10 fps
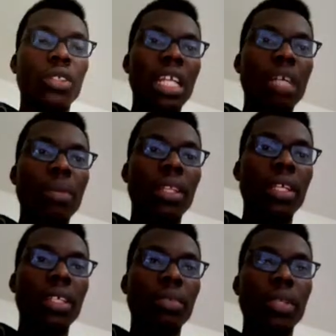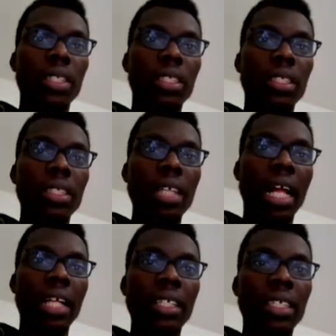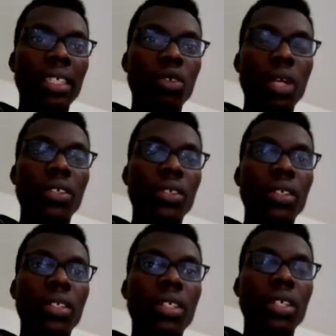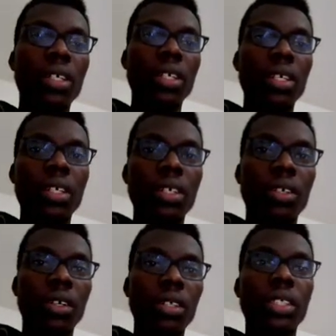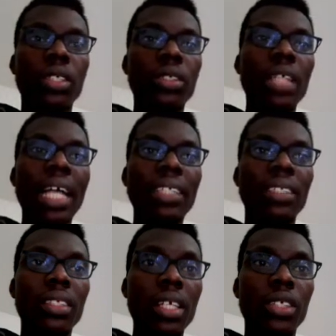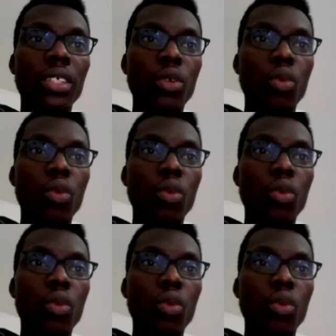Talking about this, because this question continues as this.